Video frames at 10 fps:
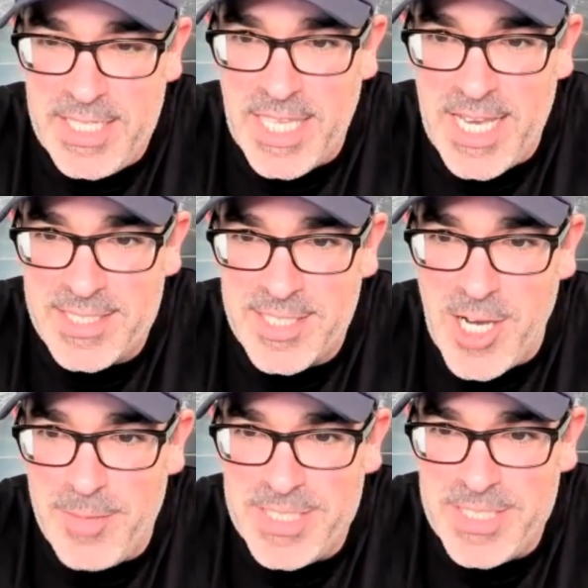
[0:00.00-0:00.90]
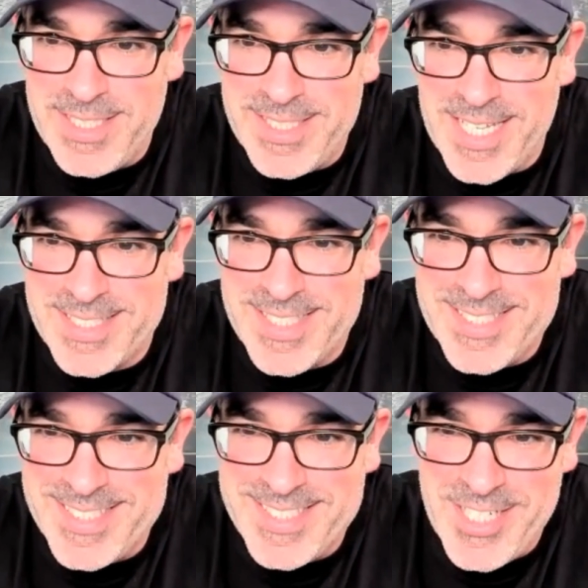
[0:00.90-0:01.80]
last comments, any last
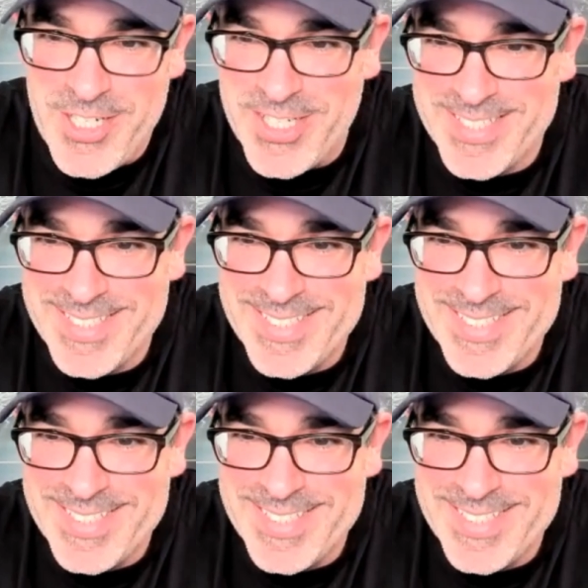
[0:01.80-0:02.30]
things to share?